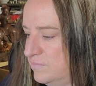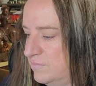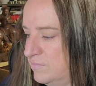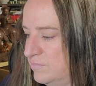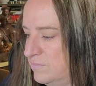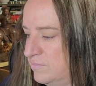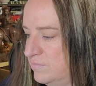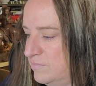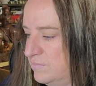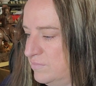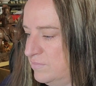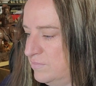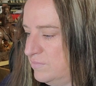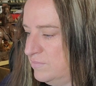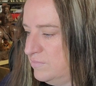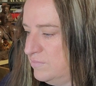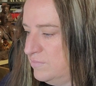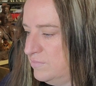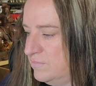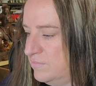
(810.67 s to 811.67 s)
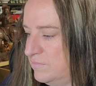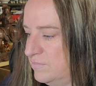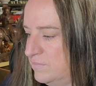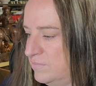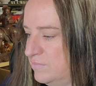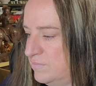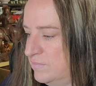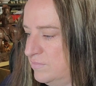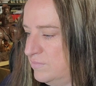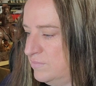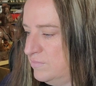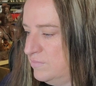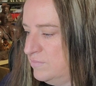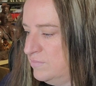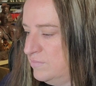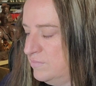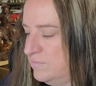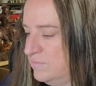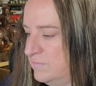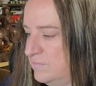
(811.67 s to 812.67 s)

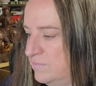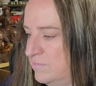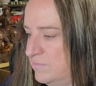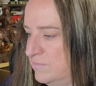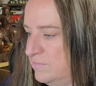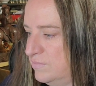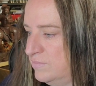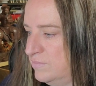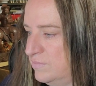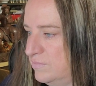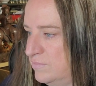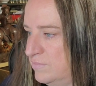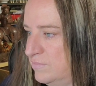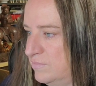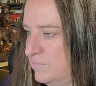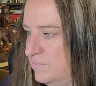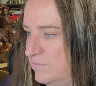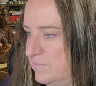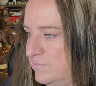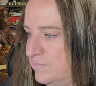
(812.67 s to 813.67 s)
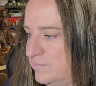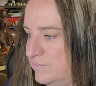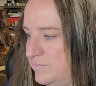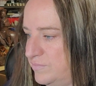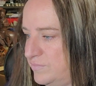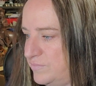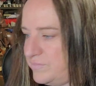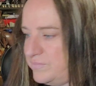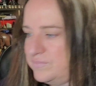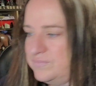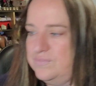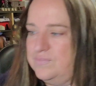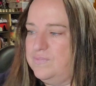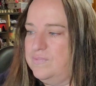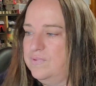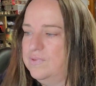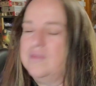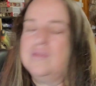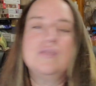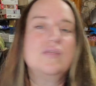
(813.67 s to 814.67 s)

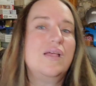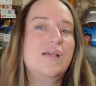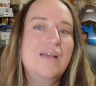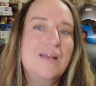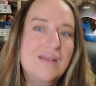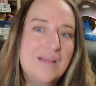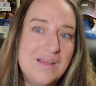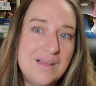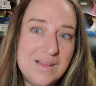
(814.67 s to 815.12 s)
Nothing is said.